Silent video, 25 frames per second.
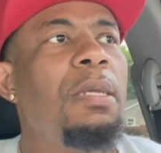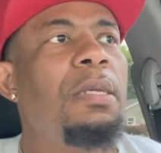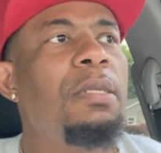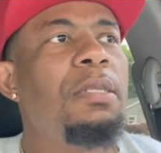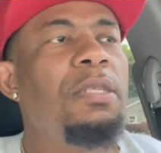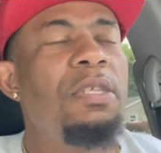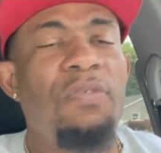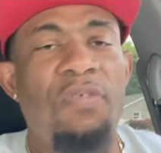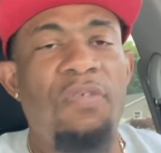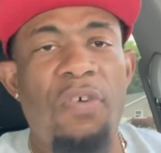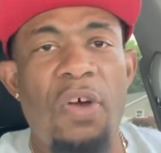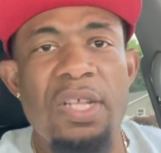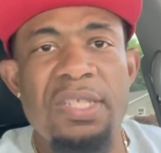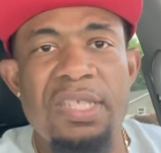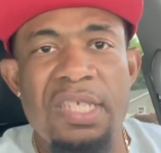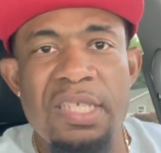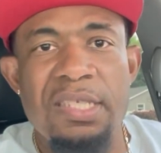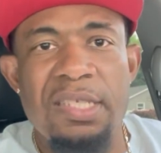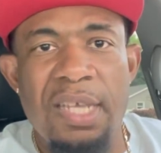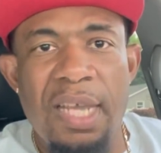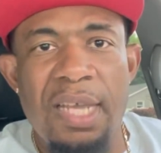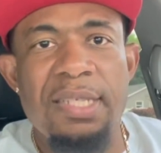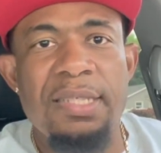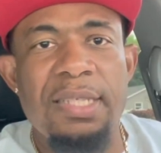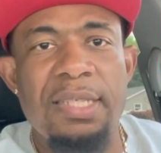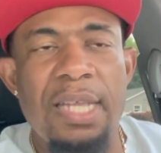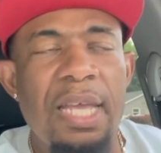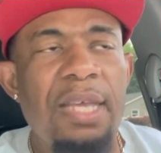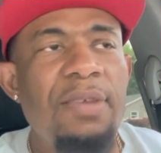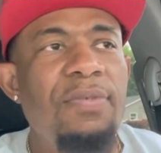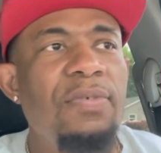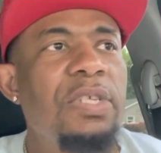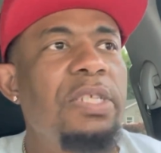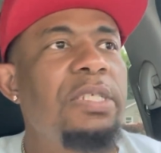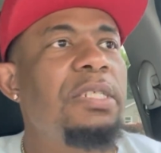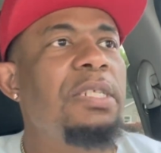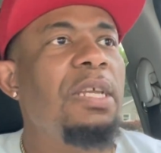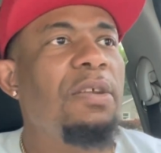Gervonta Tank
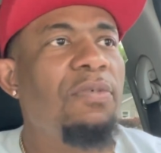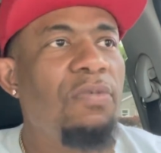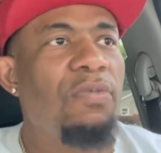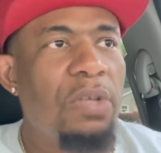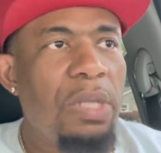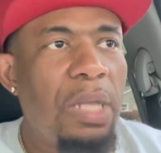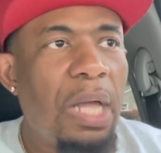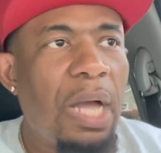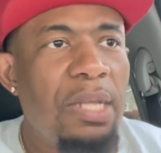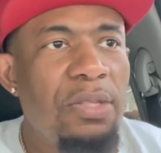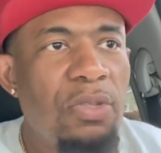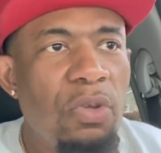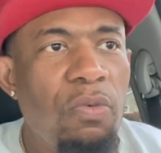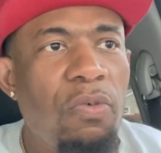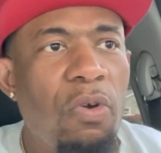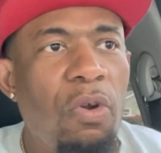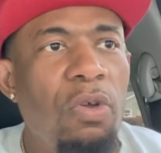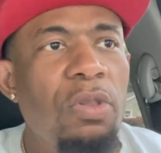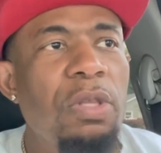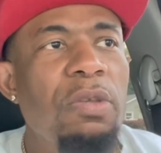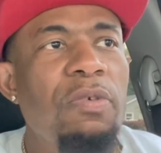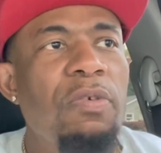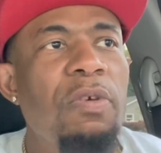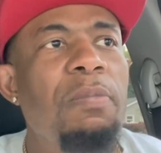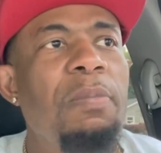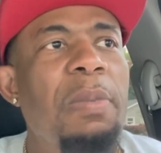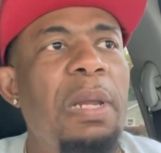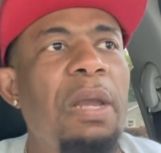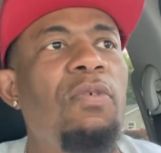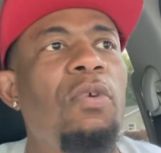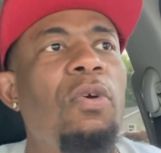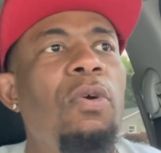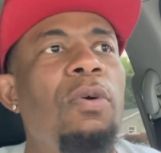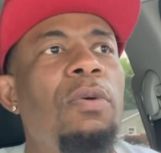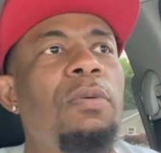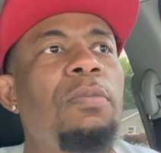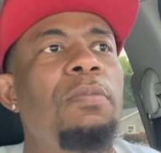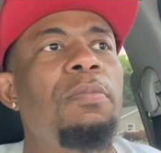Davis and Rolando Roly
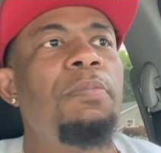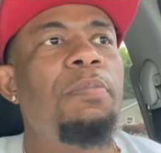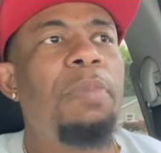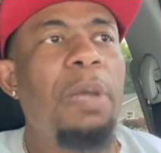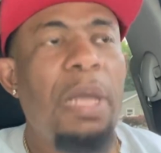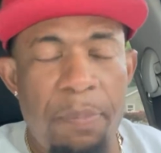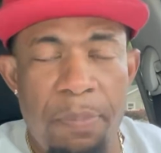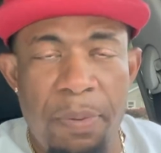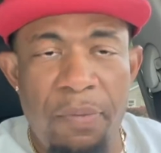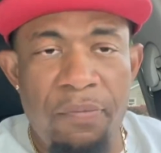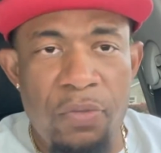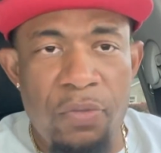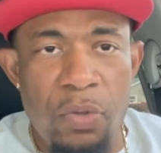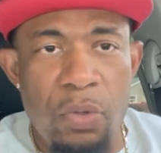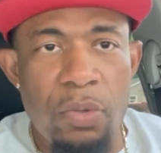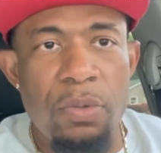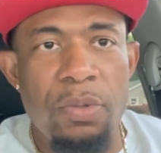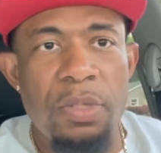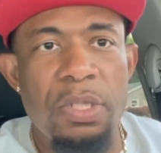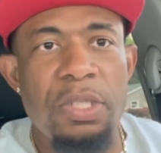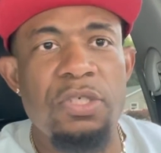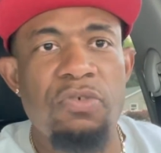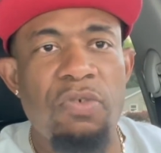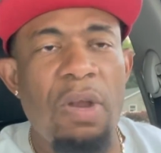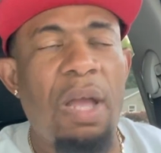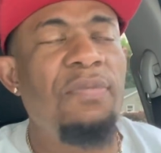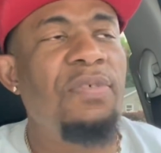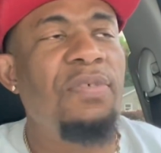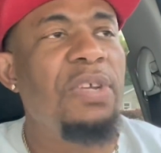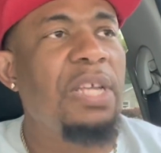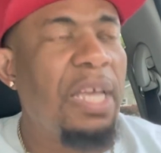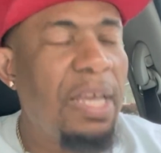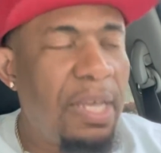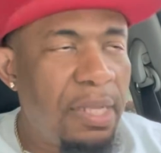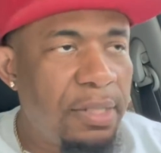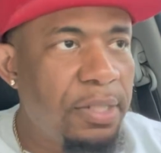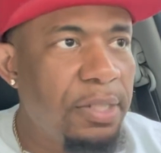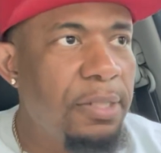Romero pay-per-view
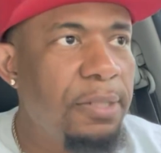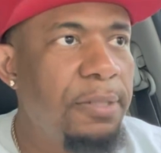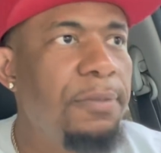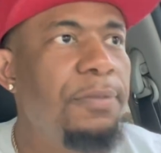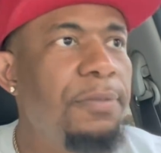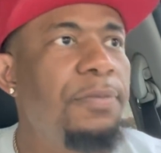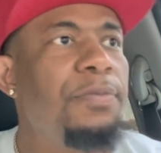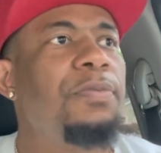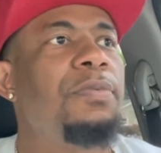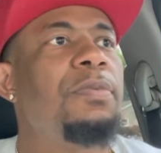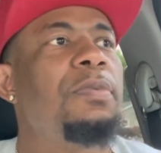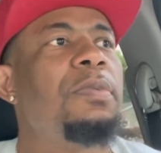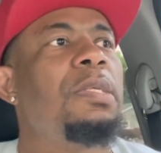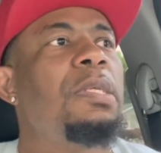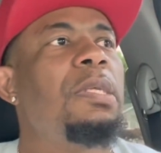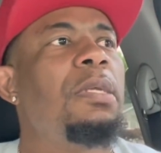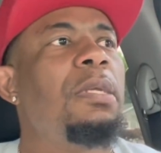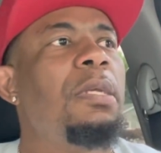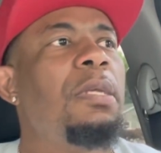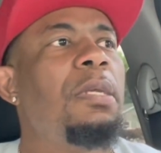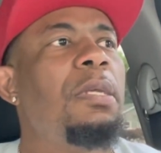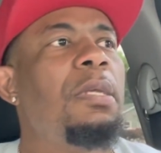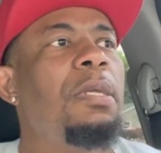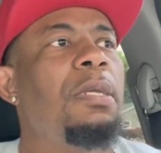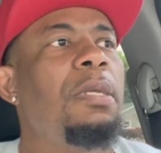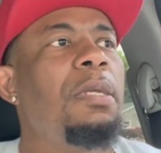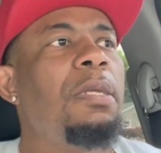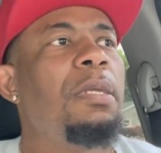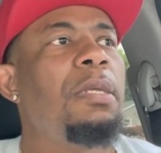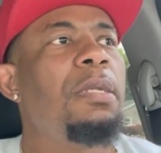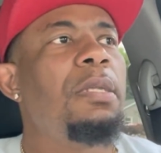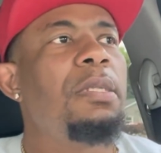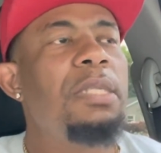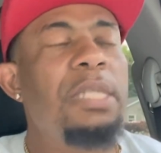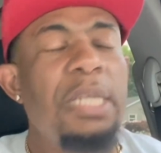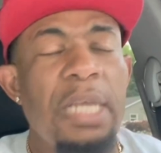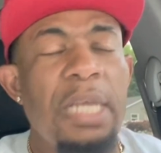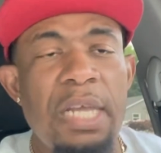extravaganza
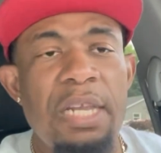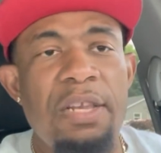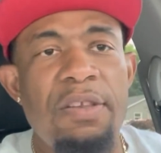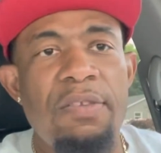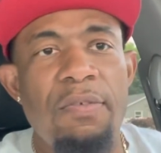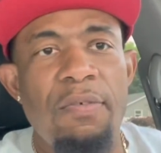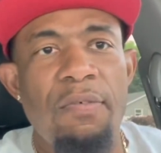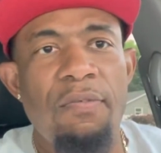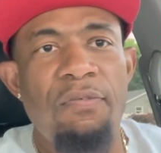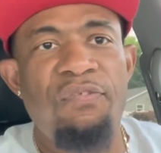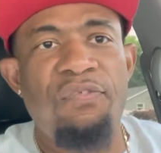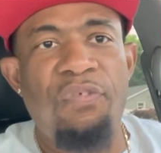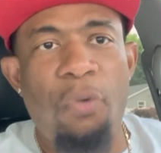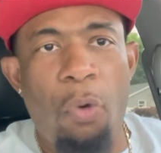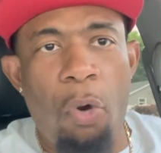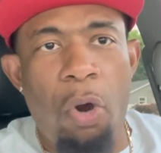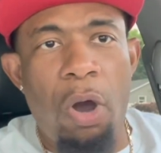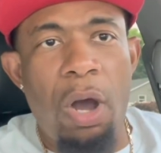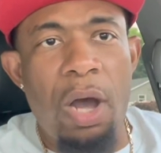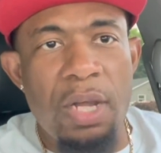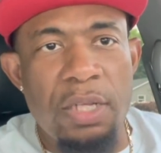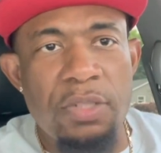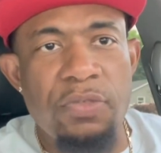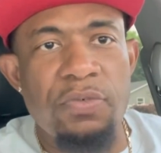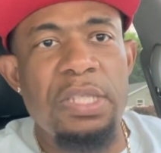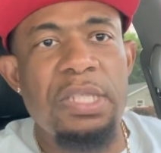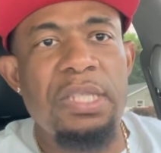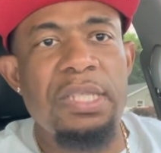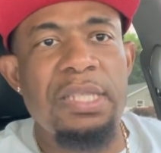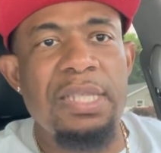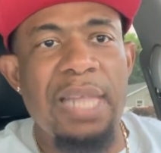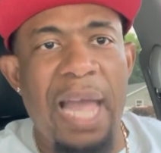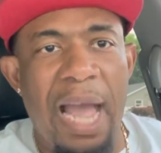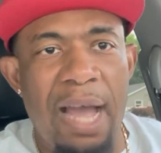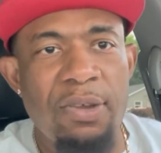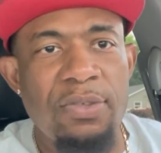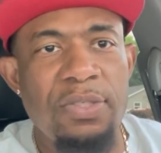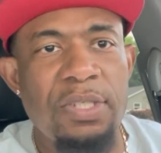did
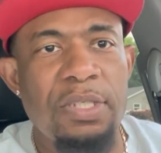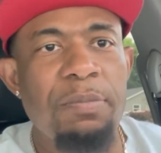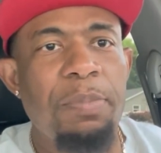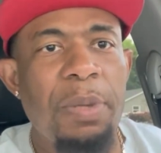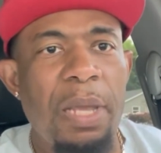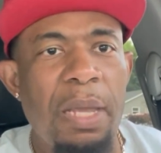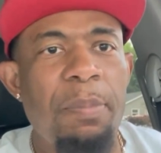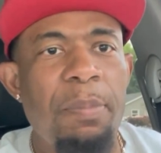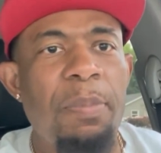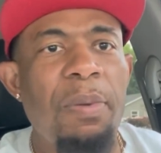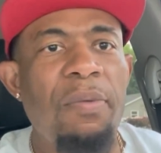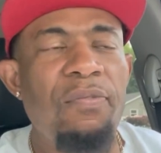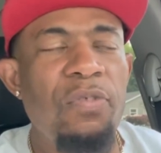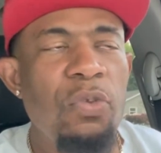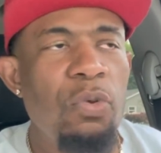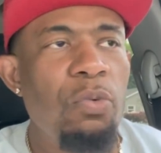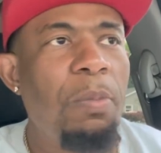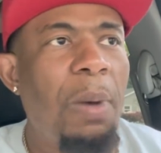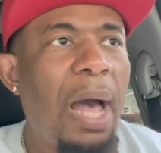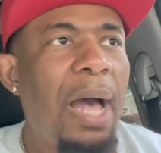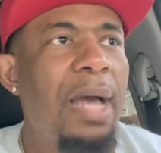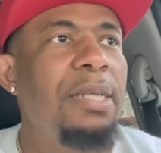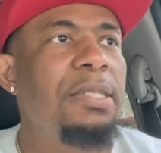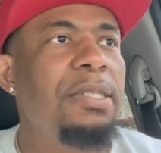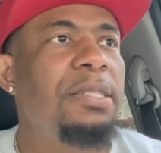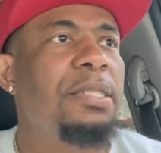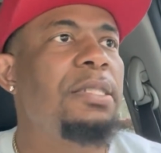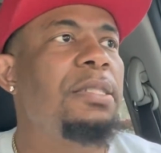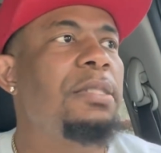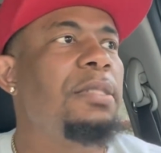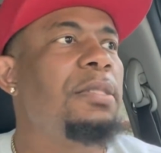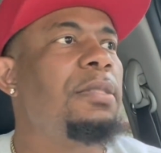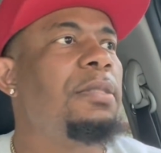400,000 pay-per-view buys.